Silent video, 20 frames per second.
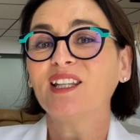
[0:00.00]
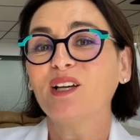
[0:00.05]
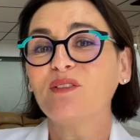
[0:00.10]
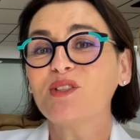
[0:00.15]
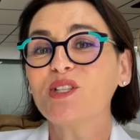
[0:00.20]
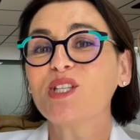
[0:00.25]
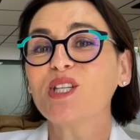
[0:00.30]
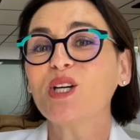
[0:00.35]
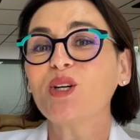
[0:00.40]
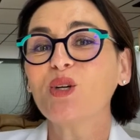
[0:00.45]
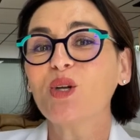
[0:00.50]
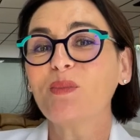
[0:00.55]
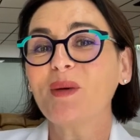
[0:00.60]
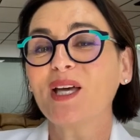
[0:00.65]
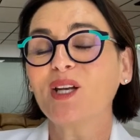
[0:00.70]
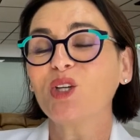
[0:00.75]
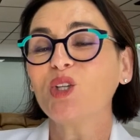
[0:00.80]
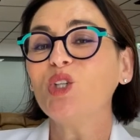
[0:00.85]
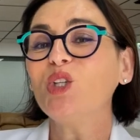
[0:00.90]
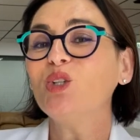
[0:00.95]
I'd love to tell you
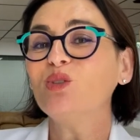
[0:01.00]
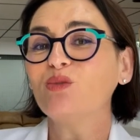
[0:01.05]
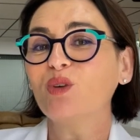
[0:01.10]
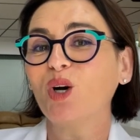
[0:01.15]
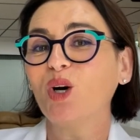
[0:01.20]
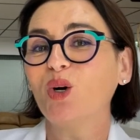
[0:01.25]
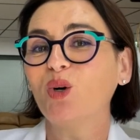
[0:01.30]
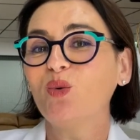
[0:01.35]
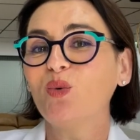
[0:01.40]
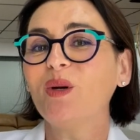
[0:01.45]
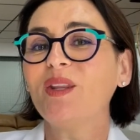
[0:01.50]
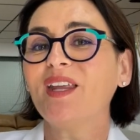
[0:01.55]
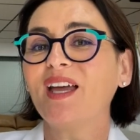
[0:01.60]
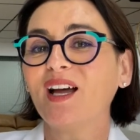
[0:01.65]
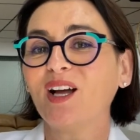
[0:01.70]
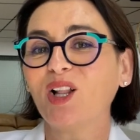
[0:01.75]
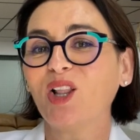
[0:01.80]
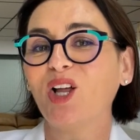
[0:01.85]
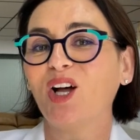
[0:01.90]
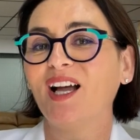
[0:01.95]
about a new role with our
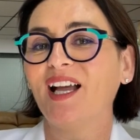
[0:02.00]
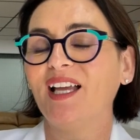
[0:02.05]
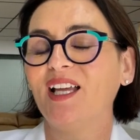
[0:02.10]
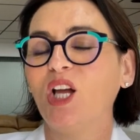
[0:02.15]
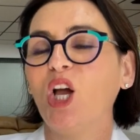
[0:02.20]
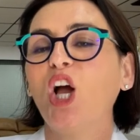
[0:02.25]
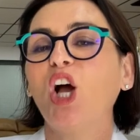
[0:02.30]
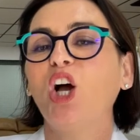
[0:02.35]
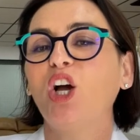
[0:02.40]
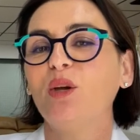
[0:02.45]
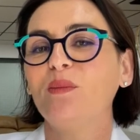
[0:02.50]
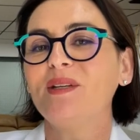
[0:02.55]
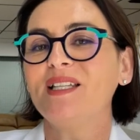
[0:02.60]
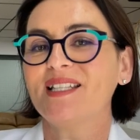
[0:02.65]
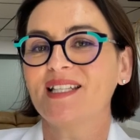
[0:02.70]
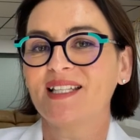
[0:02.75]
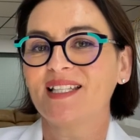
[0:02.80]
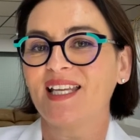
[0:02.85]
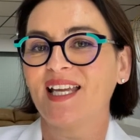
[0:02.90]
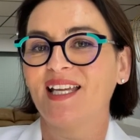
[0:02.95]
client, Home
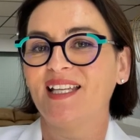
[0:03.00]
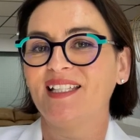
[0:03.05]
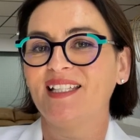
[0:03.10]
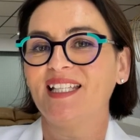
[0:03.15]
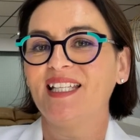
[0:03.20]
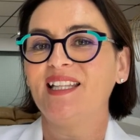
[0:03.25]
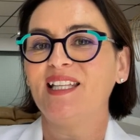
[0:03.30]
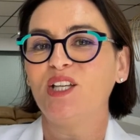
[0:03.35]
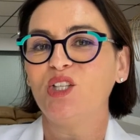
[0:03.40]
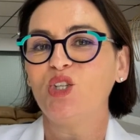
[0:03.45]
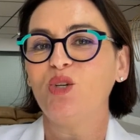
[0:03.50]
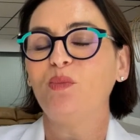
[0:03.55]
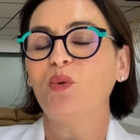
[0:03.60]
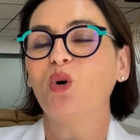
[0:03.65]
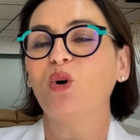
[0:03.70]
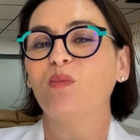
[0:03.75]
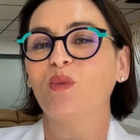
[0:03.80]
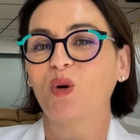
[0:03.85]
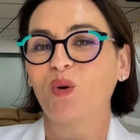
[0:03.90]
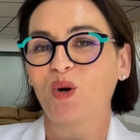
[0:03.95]
Instead, in their new
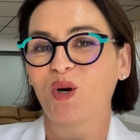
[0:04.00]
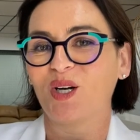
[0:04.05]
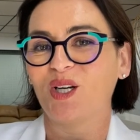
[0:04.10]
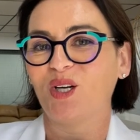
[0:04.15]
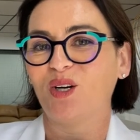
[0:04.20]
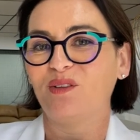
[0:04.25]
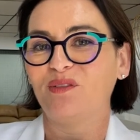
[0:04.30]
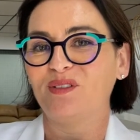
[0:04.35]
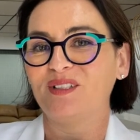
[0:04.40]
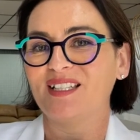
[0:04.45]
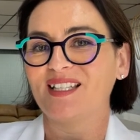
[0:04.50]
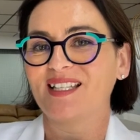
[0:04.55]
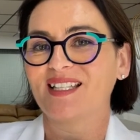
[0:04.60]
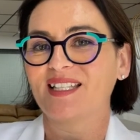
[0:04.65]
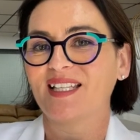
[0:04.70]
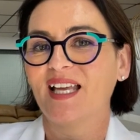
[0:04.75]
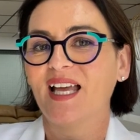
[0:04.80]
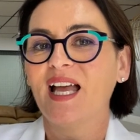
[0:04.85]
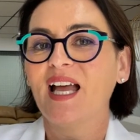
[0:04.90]
Port Macquarie office.